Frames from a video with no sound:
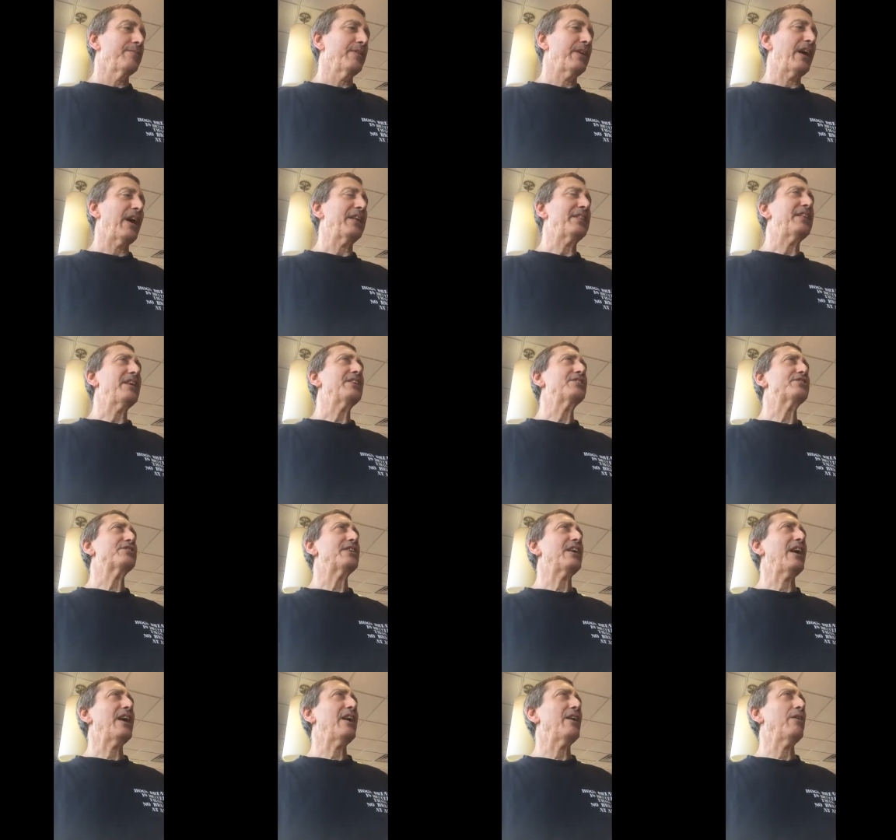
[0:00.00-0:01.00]
Yeah, I think
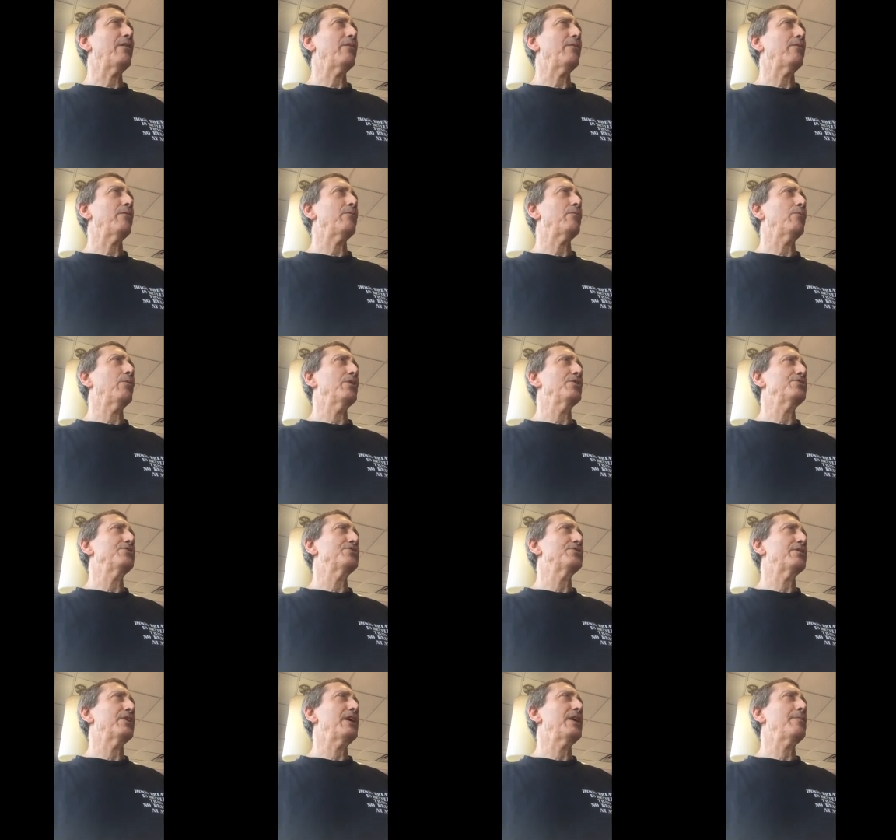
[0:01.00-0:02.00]
Sal
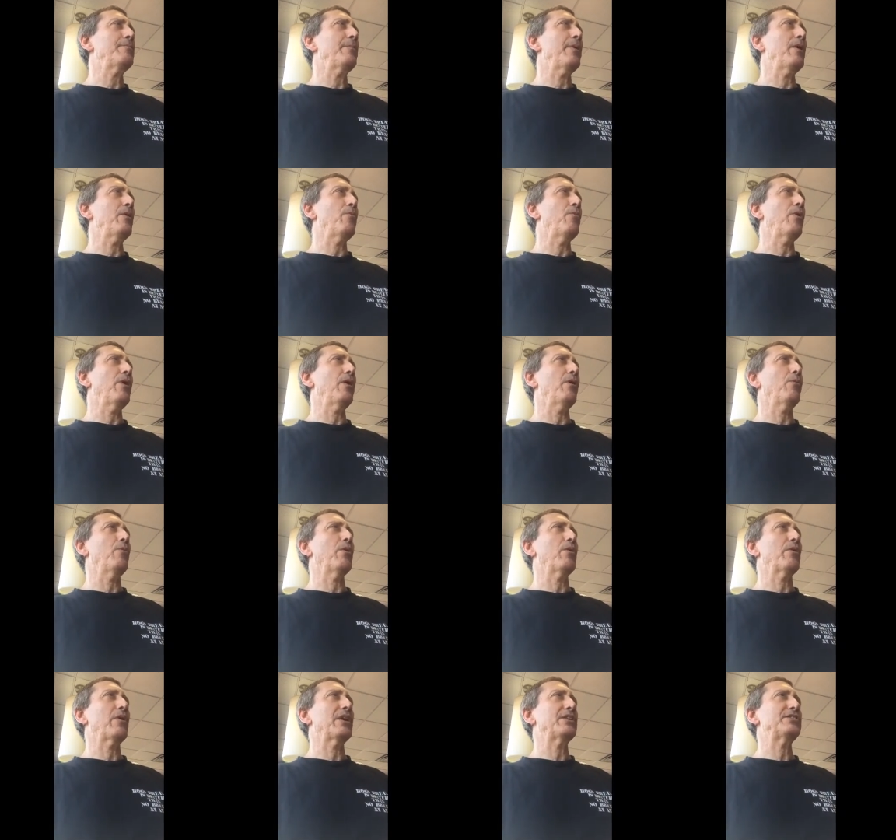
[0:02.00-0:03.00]
was, he meant well,
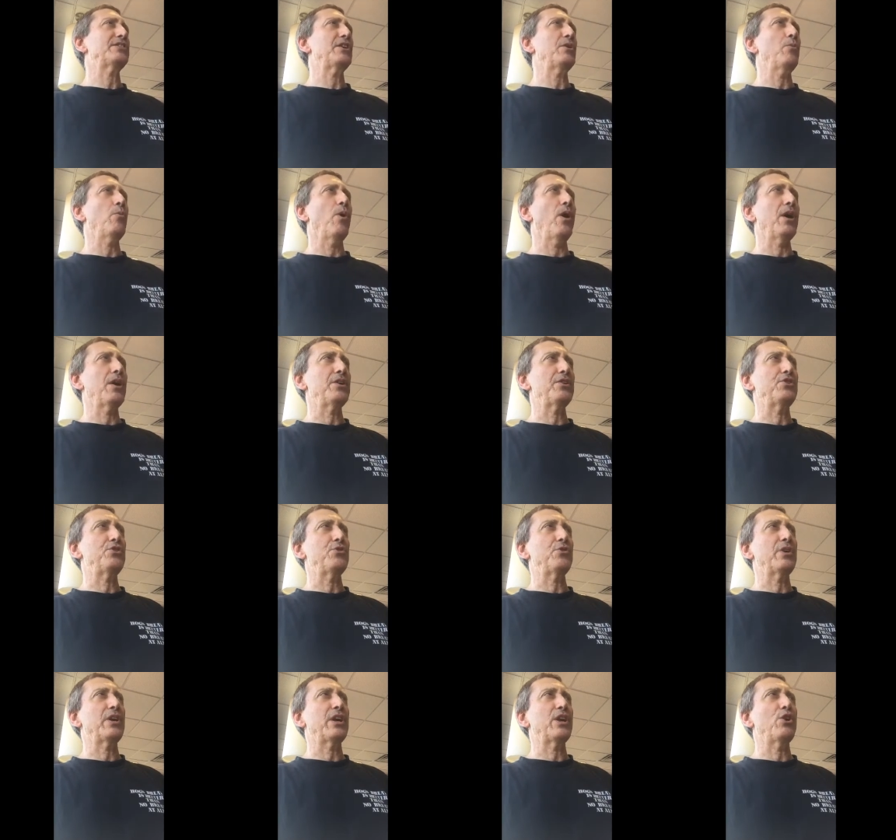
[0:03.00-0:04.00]
whereas he wanted
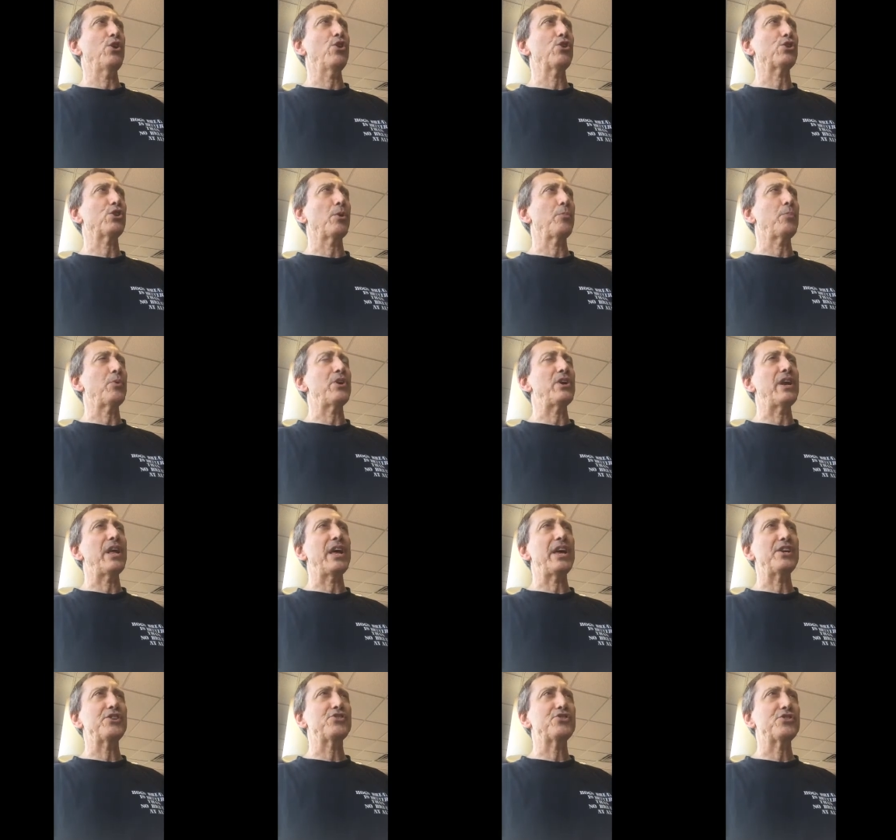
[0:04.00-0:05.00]
you to get hooked up with an
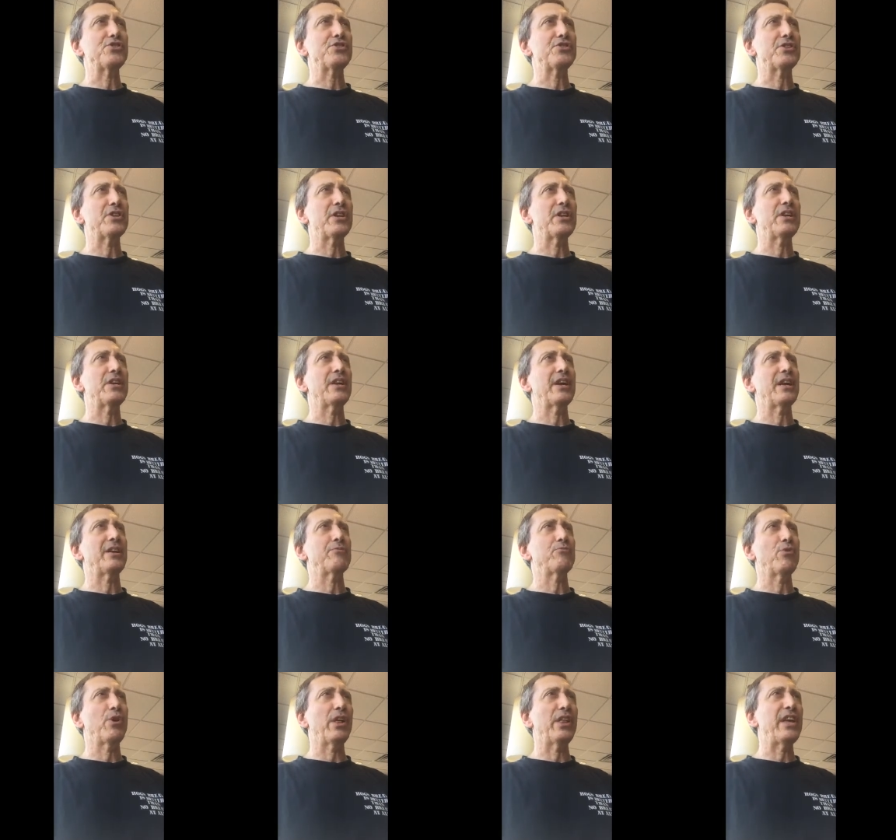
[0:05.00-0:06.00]
agency
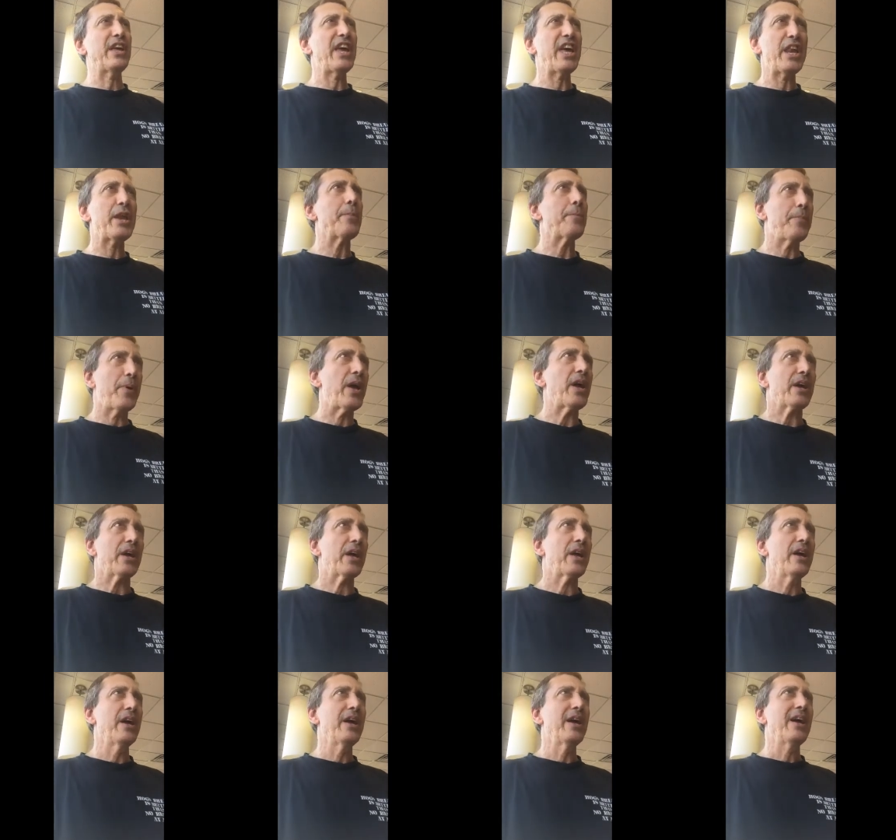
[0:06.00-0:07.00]
and really hit it big.
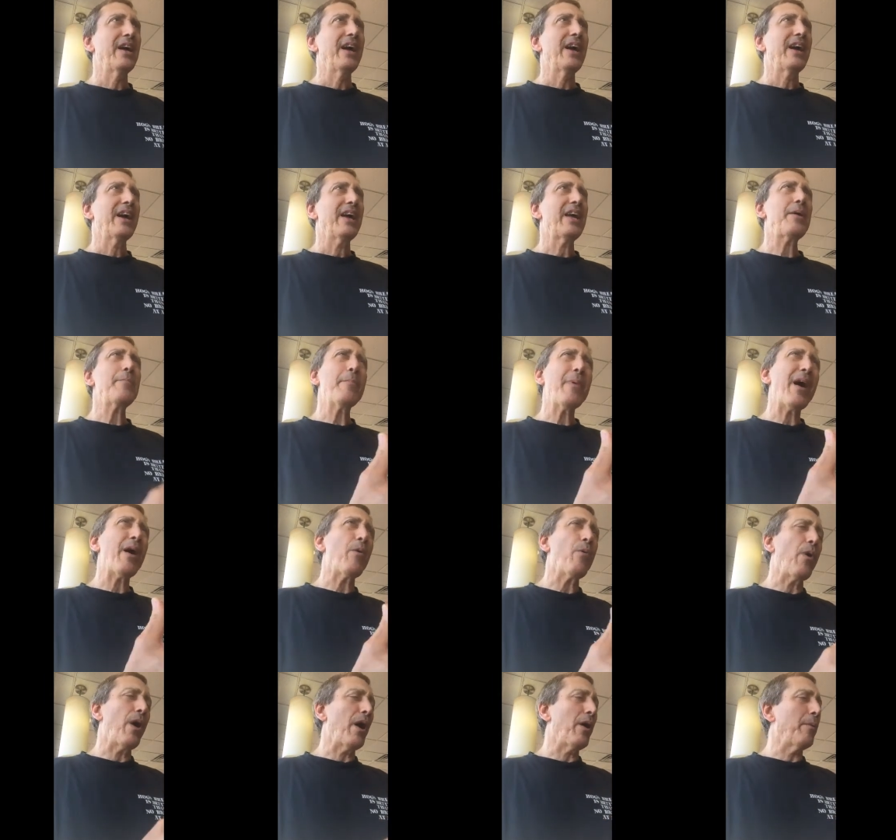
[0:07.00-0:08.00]
Oh, he
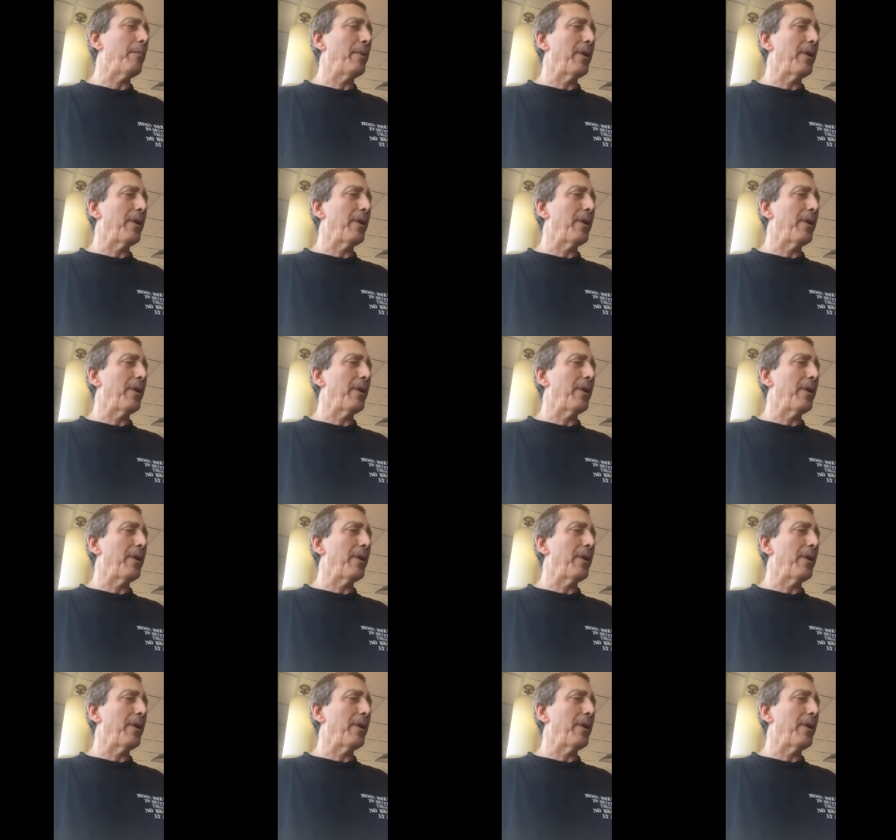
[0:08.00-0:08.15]
meant well.